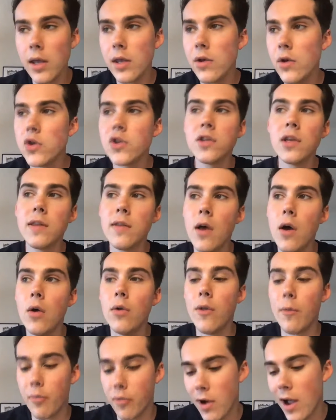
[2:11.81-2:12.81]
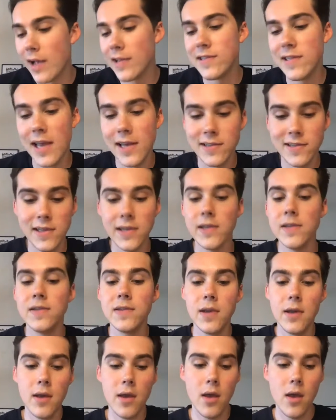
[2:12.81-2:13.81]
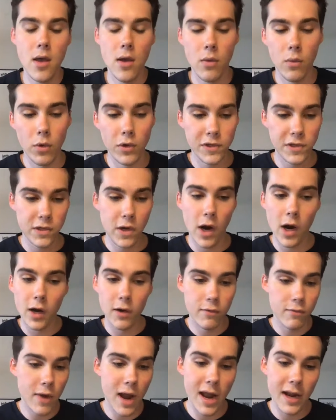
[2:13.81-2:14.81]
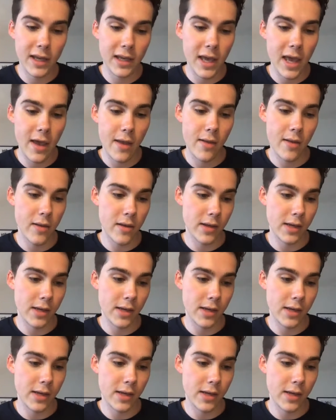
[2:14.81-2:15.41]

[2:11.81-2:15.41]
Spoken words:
Usually, though, the process is we'll start writing it,